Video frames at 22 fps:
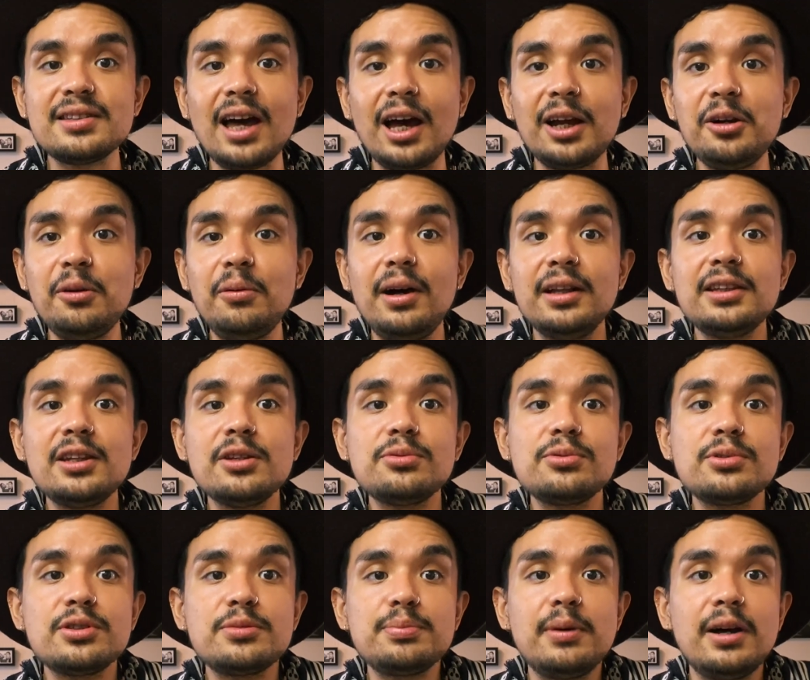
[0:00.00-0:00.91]
I don't want these
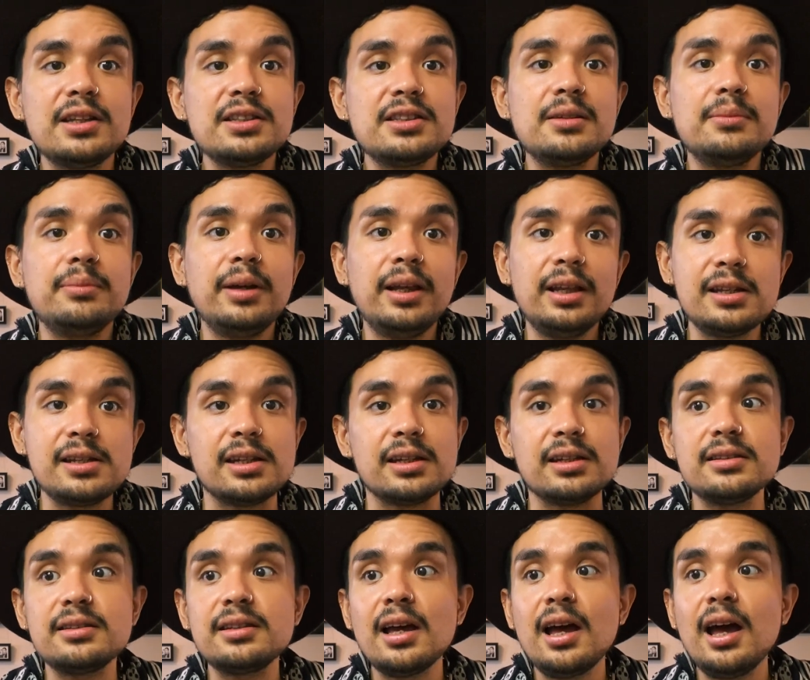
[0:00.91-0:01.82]

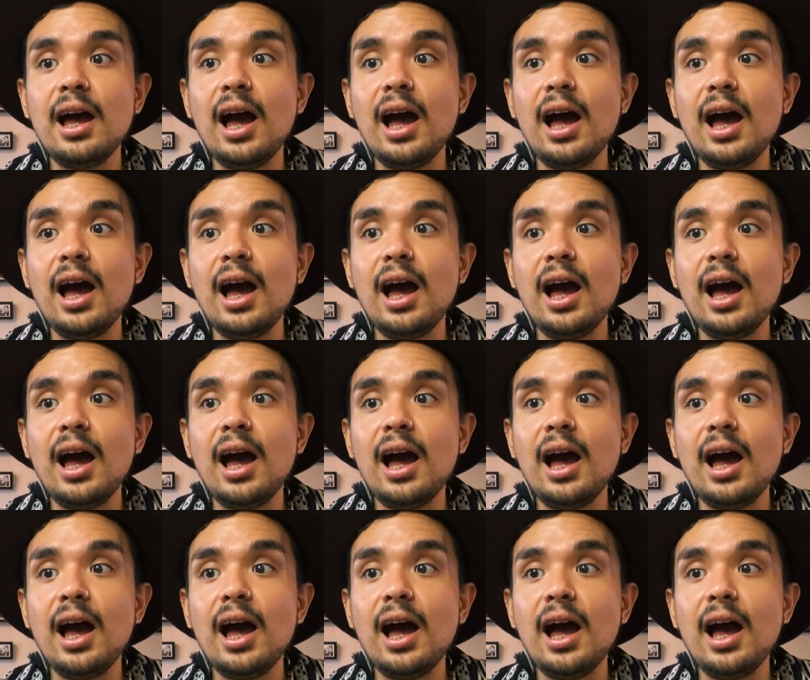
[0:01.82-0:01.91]
responsibilities.